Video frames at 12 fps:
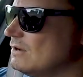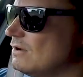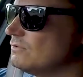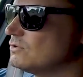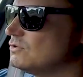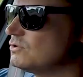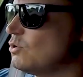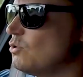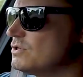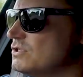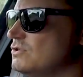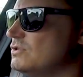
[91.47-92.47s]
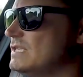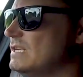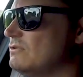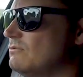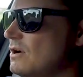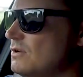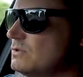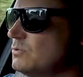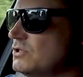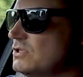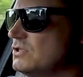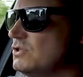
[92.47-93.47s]
on coarse New Zealand roads,
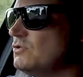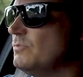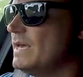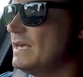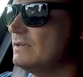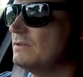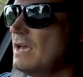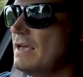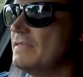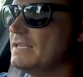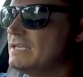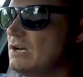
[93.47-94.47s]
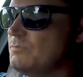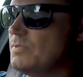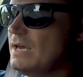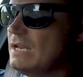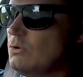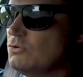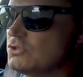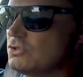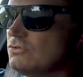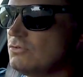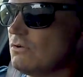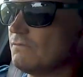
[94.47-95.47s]
which isn't too bad. That's helped by a launch
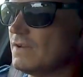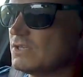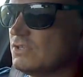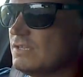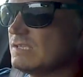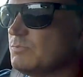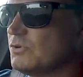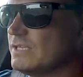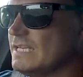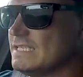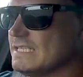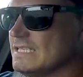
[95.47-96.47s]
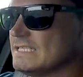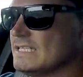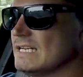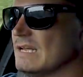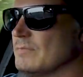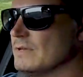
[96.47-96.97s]
control function that's pretty easy to set up.